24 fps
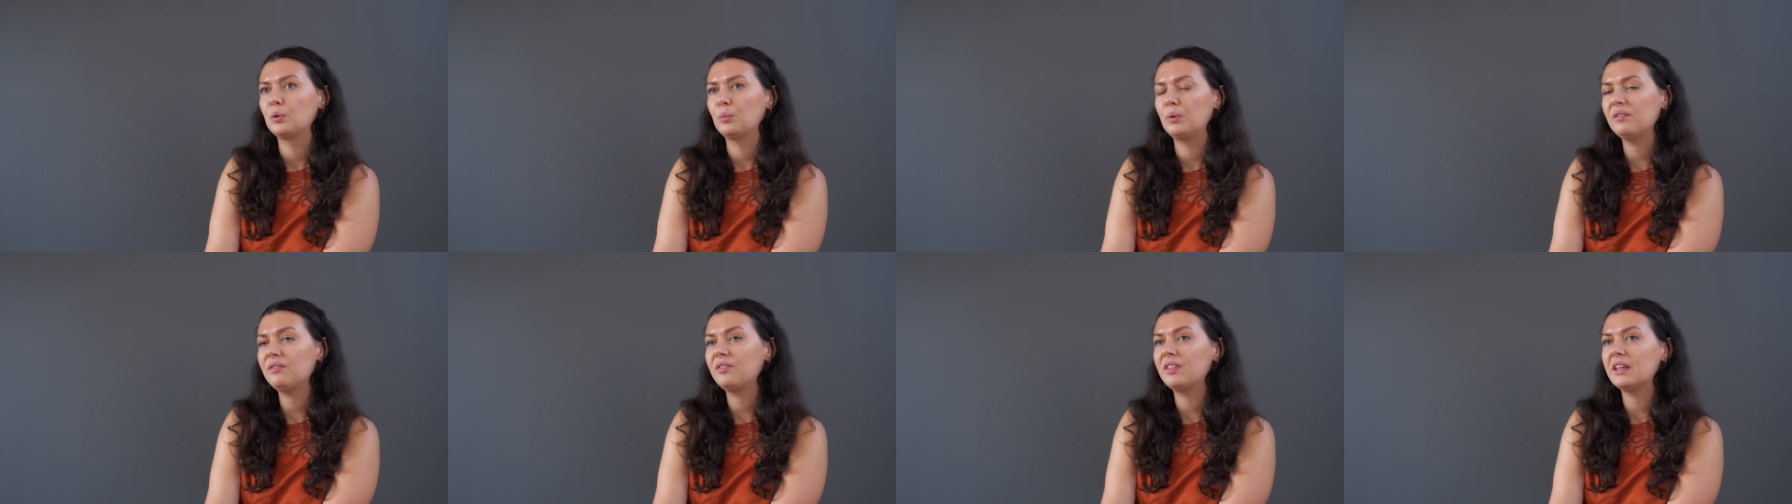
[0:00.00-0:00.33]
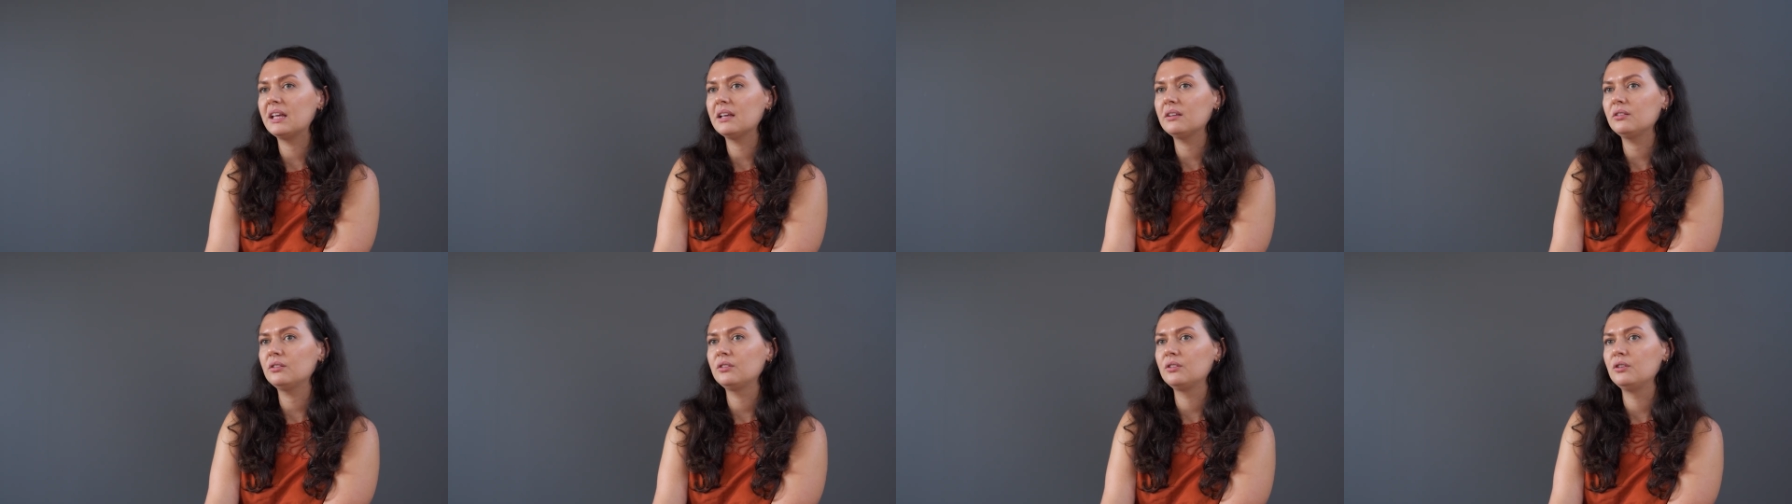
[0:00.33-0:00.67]
With
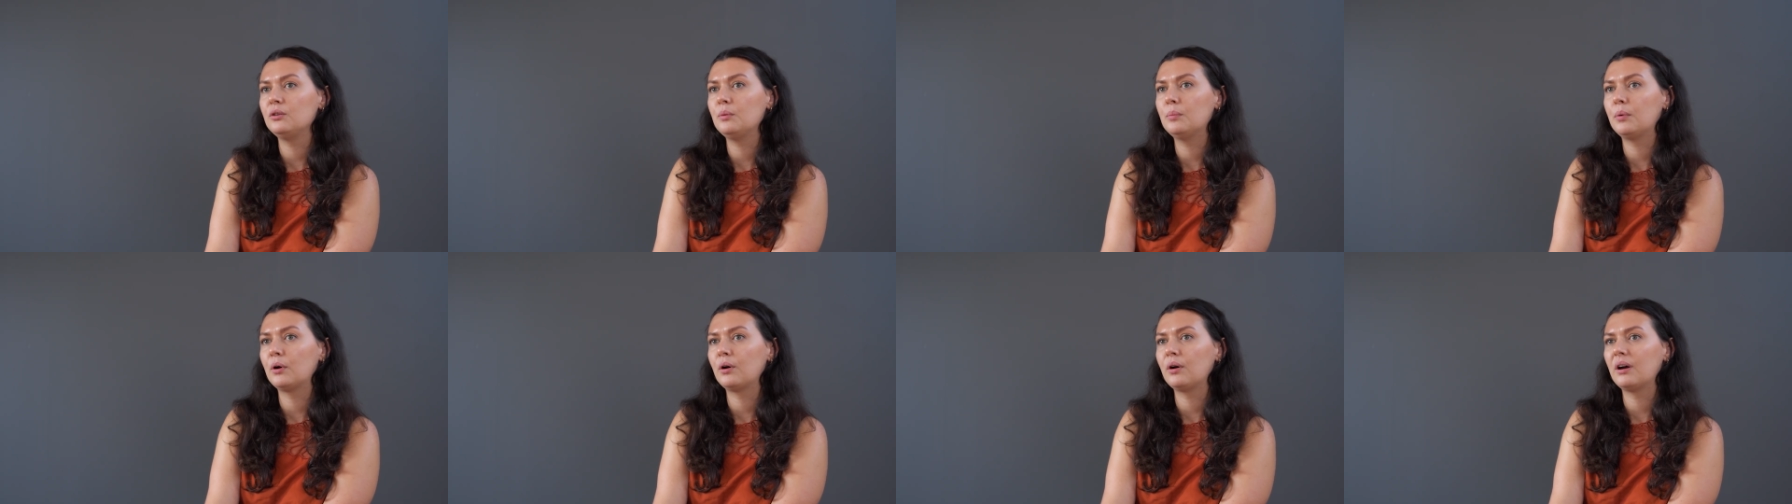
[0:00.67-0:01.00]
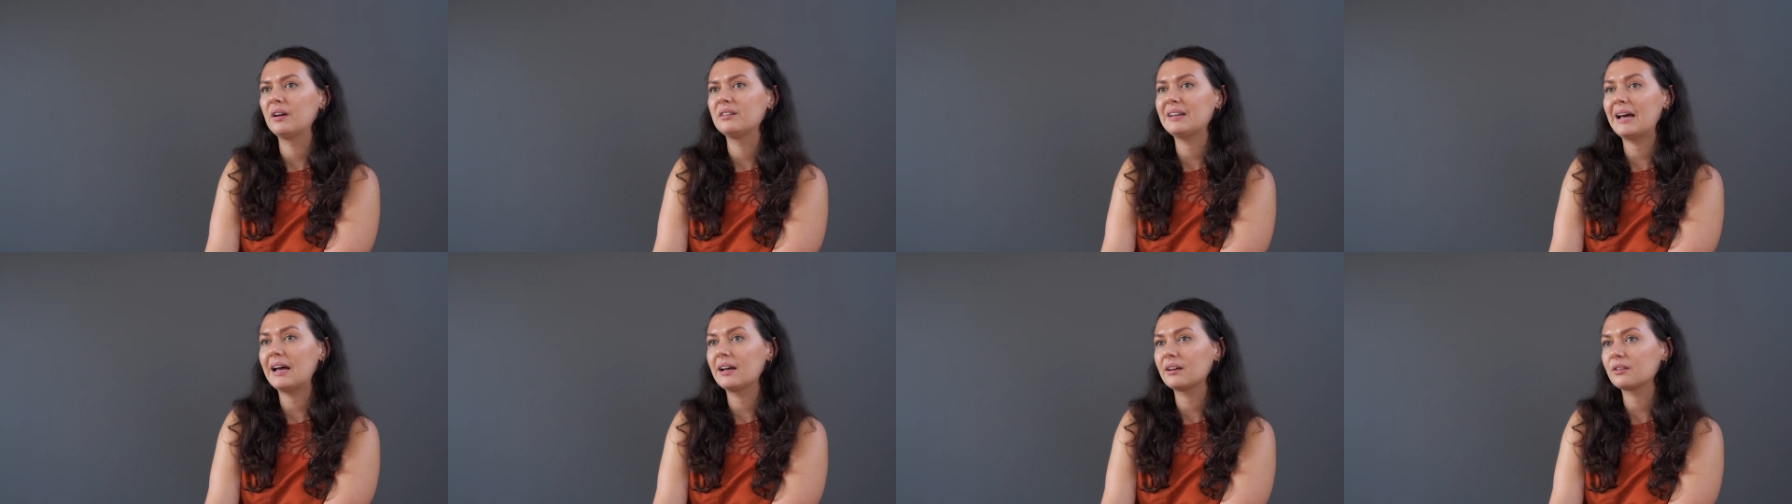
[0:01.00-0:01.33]
this, you
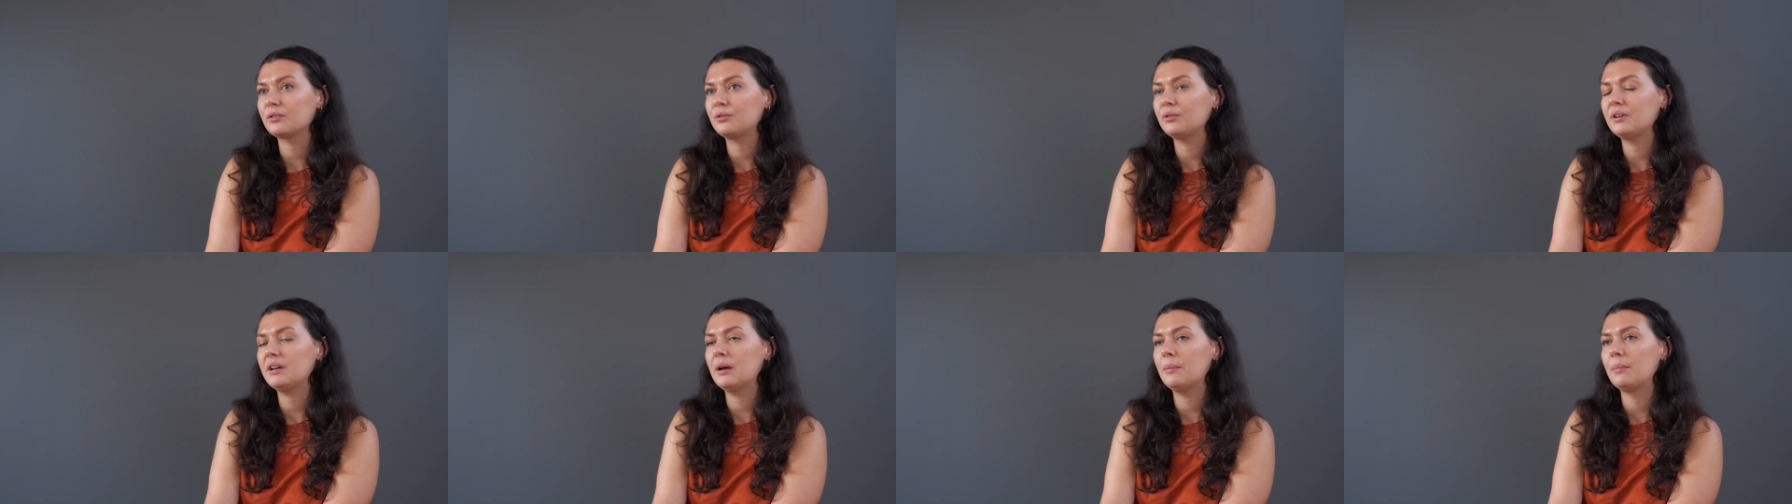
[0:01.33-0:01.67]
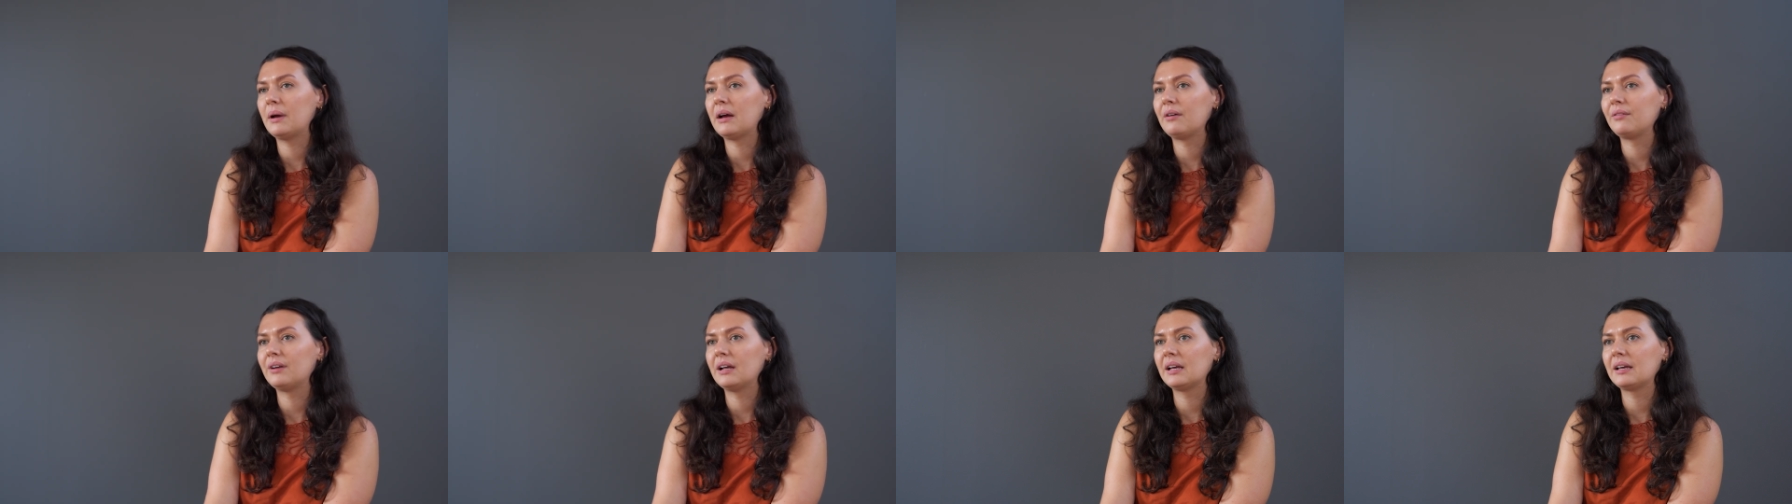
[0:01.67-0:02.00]
borrow a tax-free
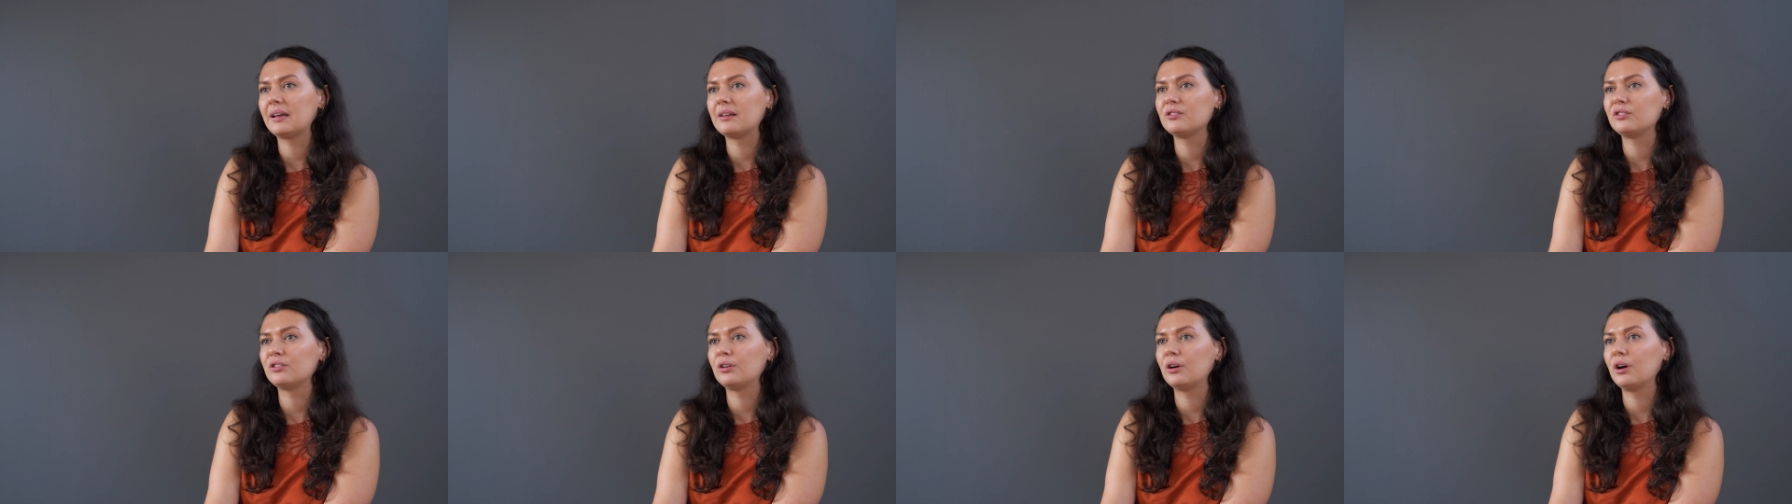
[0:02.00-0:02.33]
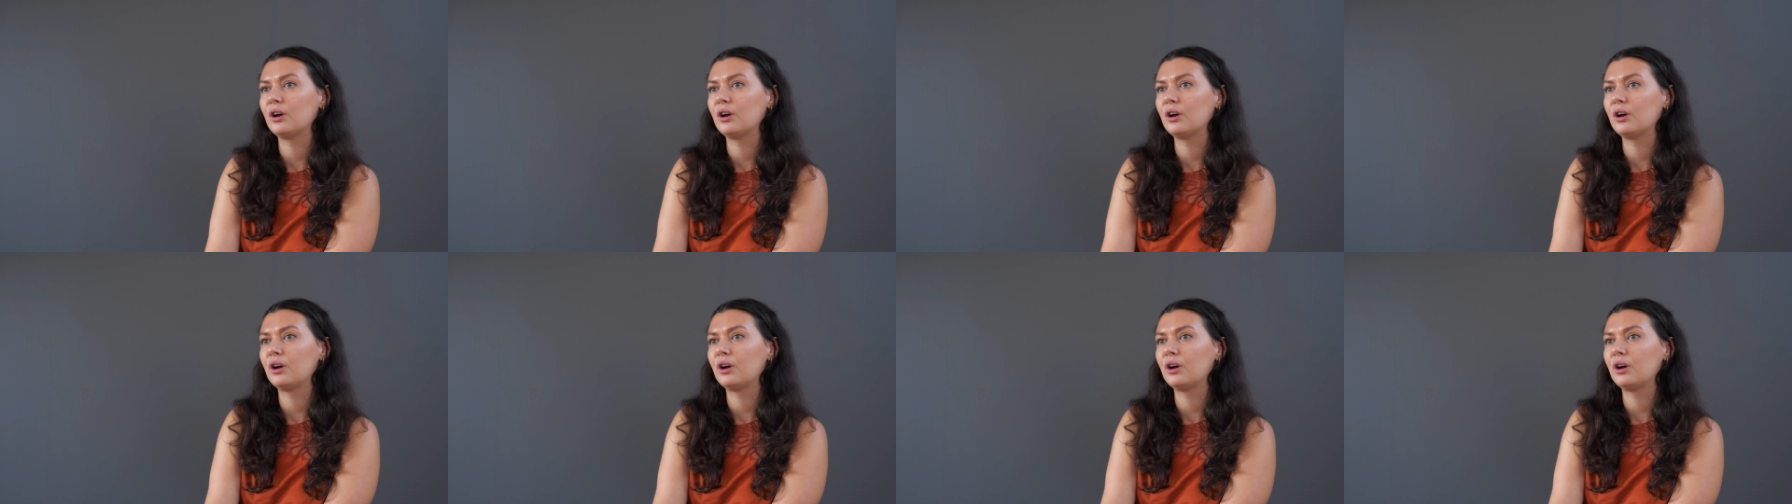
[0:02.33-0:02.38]
amount against